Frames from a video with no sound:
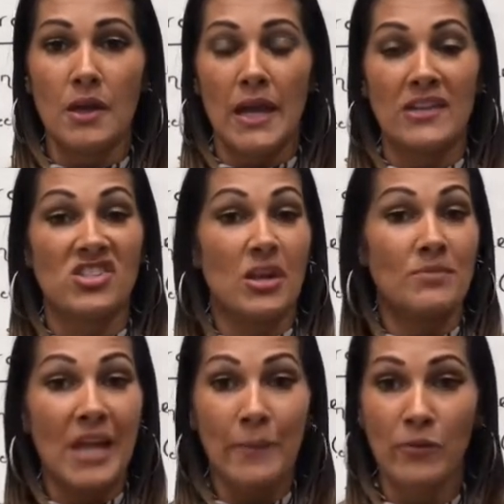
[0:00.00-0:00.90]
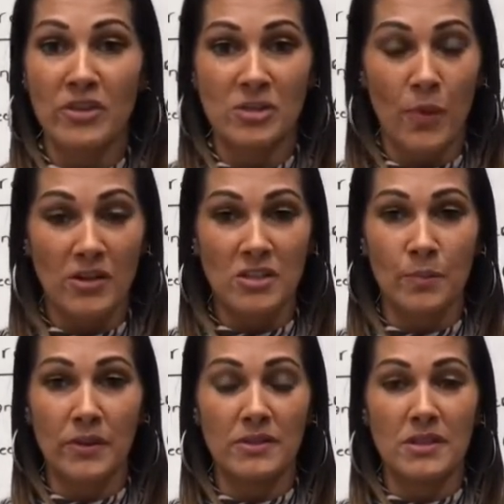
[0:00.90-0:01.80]
and some type of
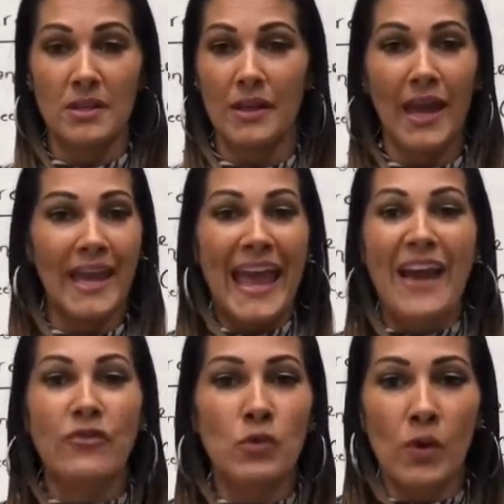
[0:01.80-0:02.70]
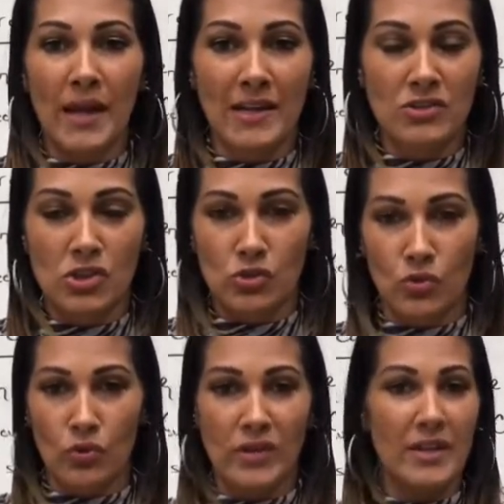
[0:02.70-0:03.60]
responsibility. Hey, everyone has a
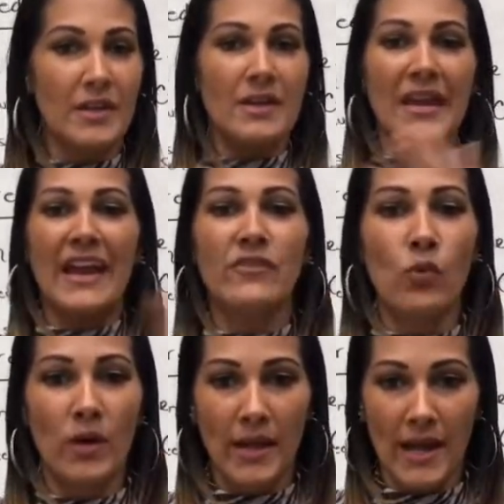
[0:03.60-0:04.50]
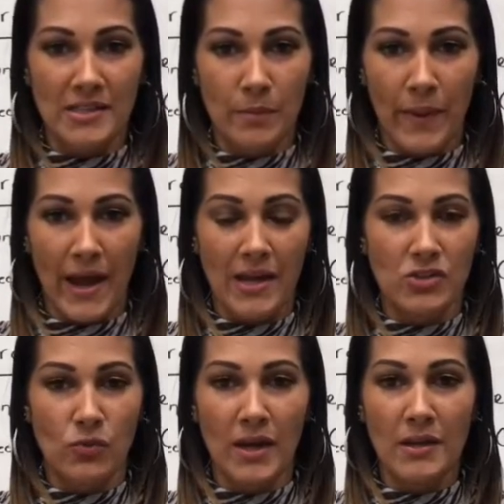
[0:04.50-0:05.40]
story. Everyone has a past,
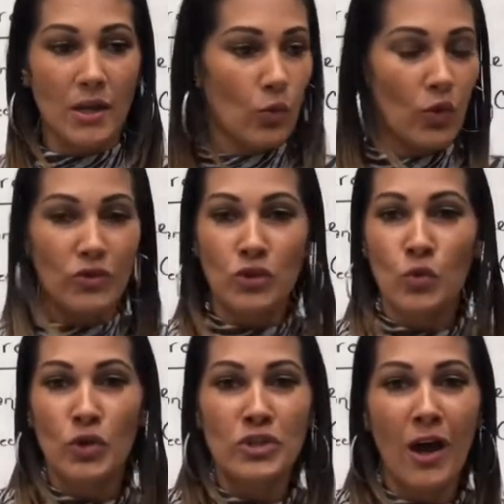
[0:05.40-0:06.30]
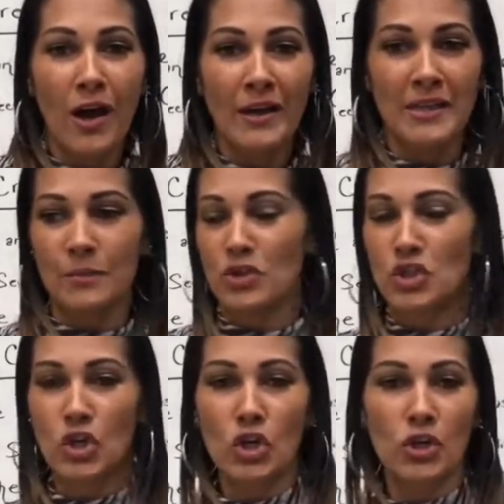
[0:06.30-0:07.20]
right? Whether you were young and
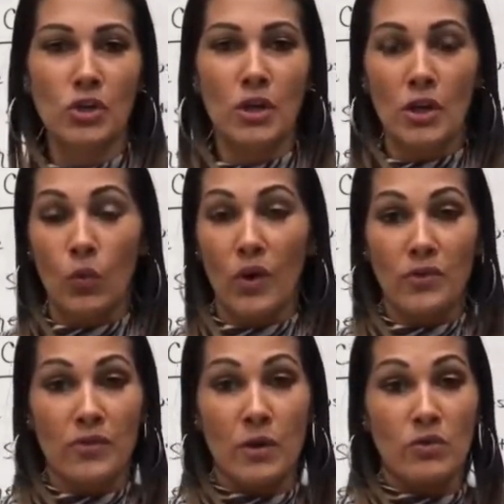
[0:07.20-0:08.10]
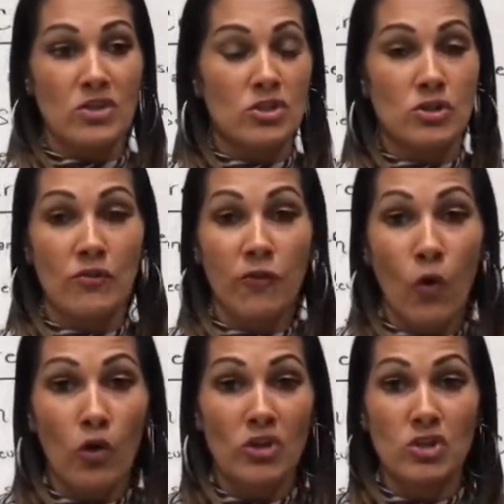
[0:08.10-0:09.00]
immature, whether there was
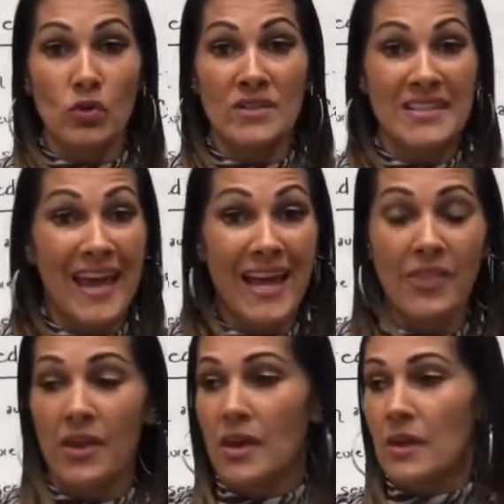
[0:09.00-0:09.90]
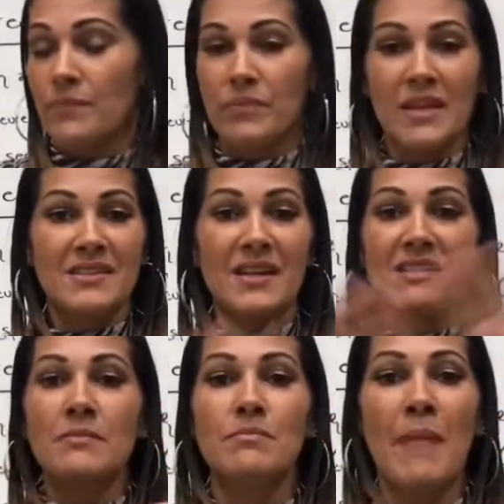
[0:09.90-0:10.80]
divorce or death, it
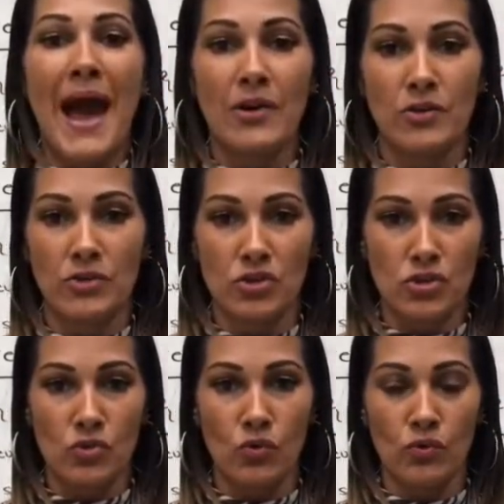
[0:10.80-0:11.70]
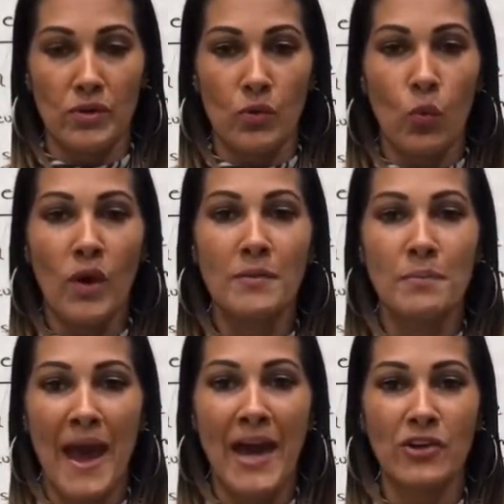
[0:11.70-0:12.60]
doesn't matter the story. What
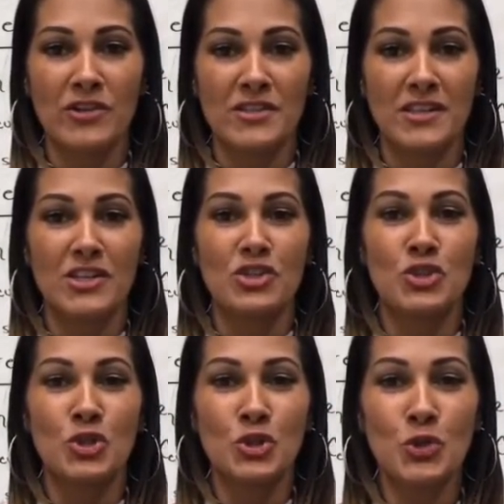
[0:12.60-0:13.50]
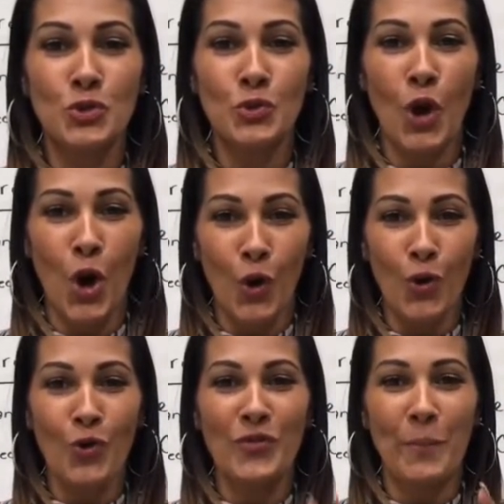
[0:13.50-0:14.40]
matters is you
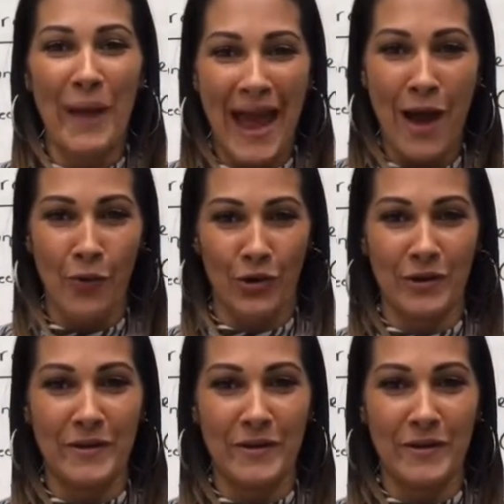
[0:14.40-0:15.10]
hold the power